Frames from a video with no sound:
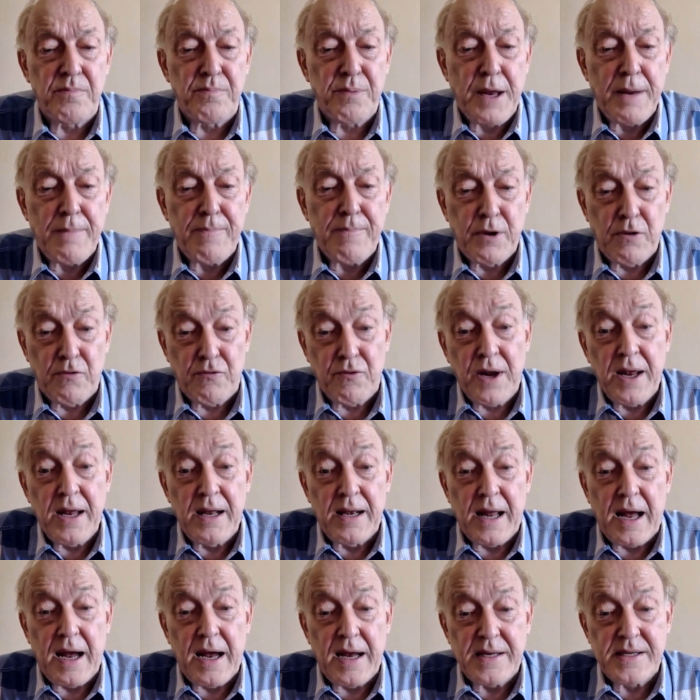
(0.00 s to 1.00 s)
People
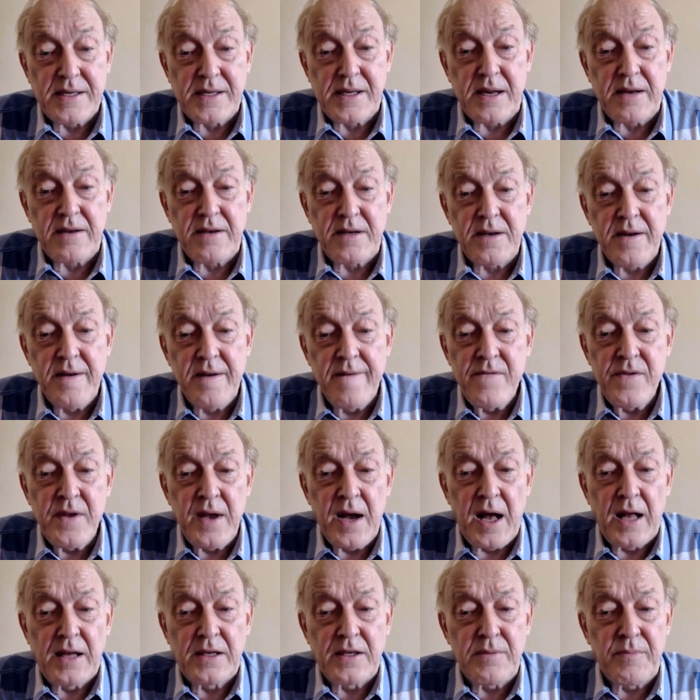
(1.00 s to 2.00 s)
realize that
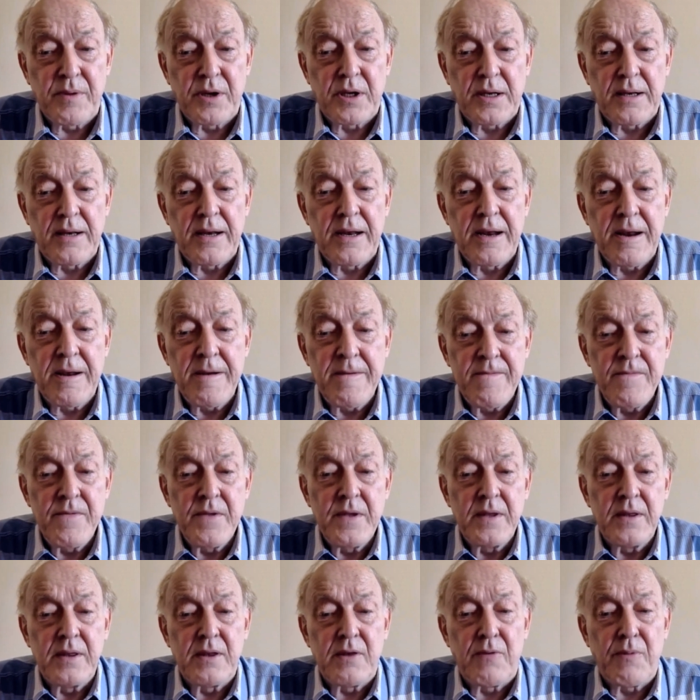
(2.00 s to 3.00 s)
ultimately
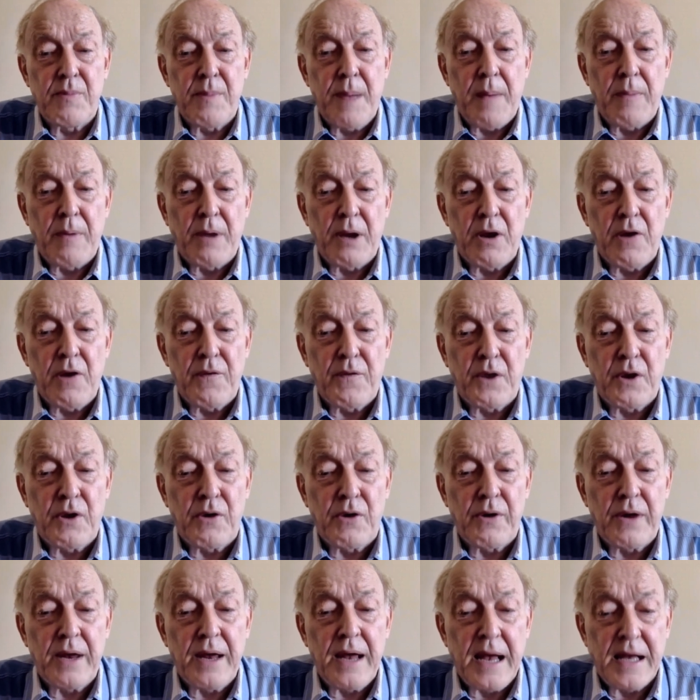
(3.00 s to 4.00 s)
the Republic of
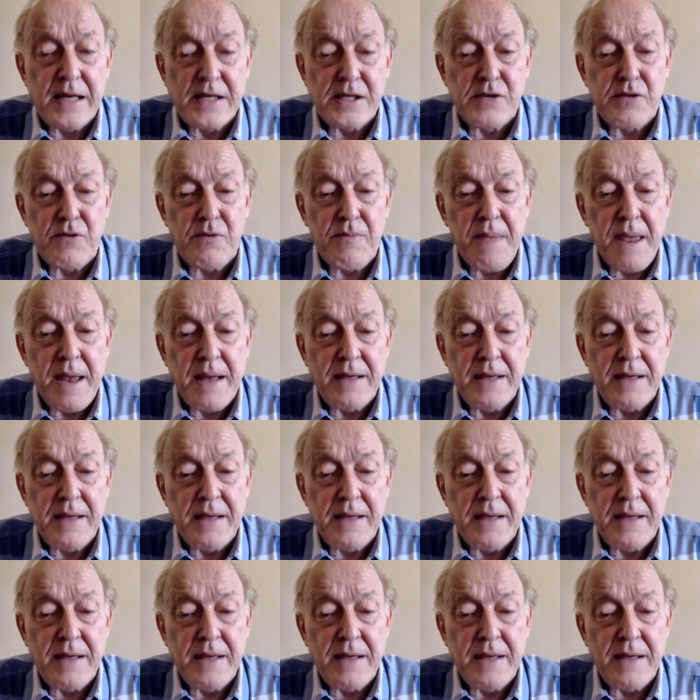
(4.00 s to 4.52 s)
Korea has to remain